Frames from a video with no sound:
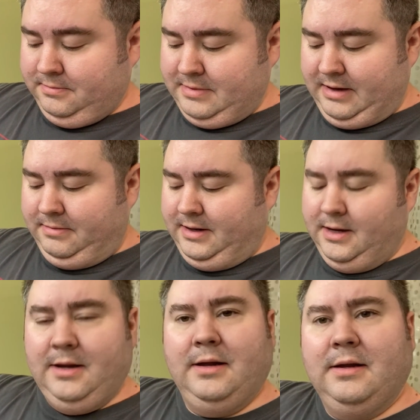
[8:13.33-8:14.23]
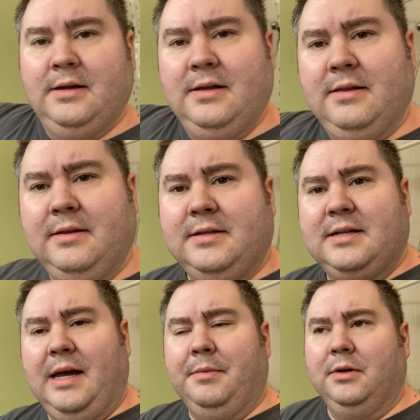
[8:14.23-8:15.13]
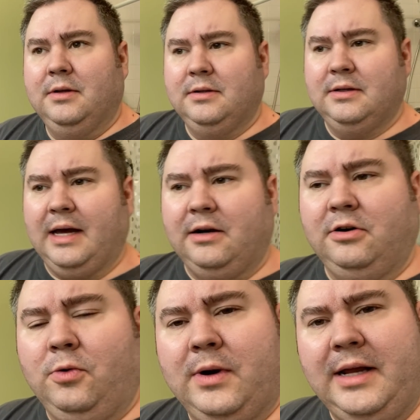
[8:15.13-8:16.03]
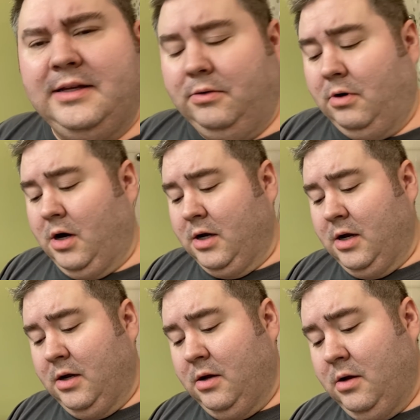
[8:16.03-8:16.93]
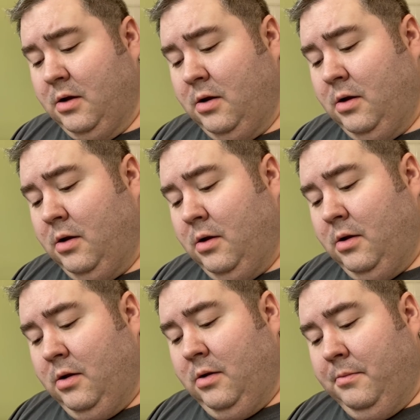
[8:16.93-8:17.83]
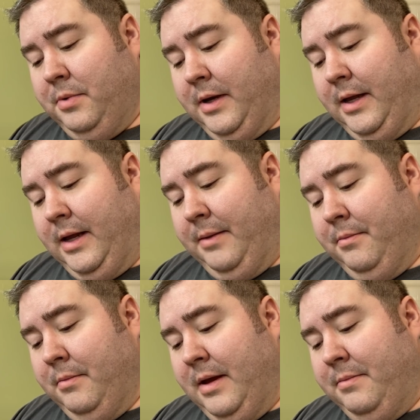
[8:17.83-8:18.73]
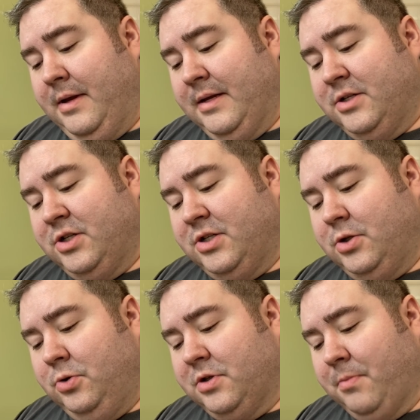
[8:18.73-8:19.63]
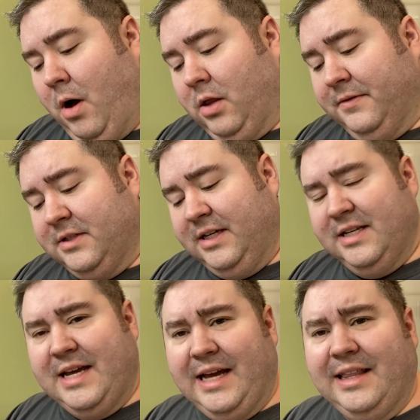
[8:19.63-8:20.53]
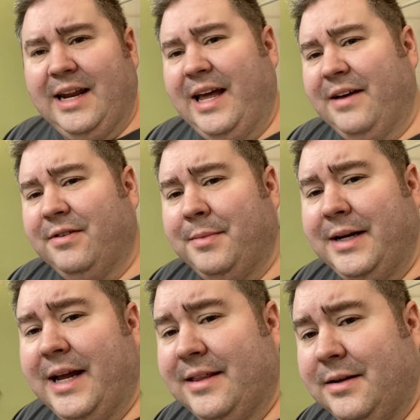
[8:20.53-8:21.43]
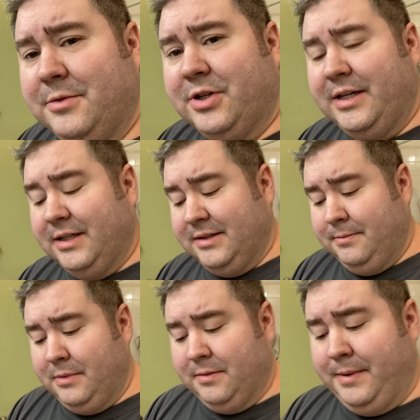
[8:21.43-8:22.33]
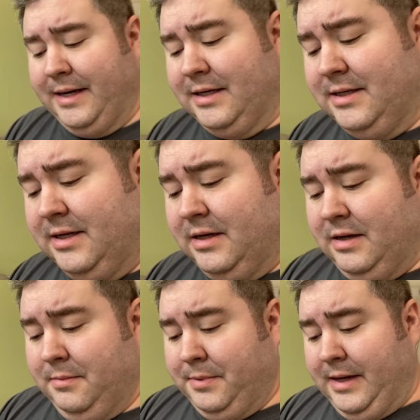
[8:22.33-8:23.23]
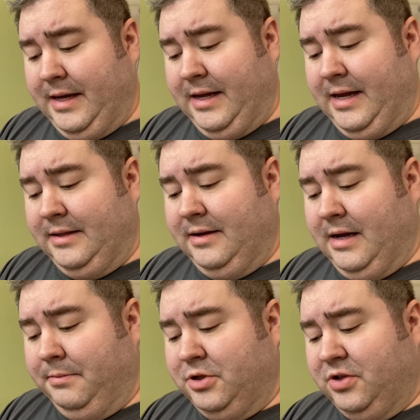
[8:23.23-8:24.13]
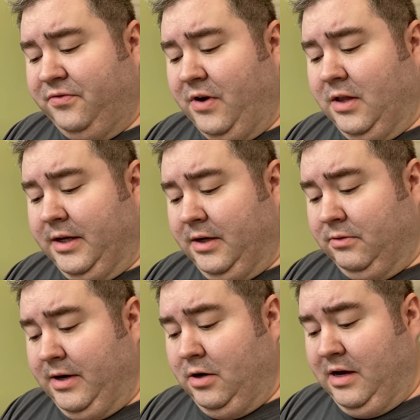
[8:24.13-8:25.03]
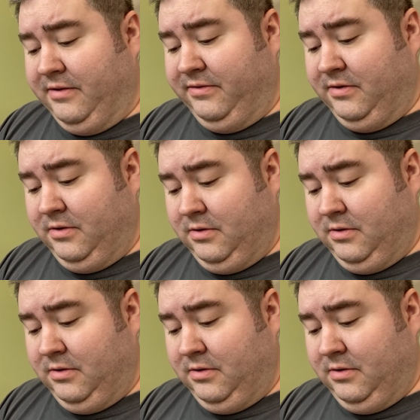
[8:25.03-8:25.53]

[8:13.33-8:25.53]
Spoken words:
Maybe this time, I don't know what I did wrong, but maybe it's just too small of a skin tag that I have on my neck that I'm trying to band, but it ended up just falling right off.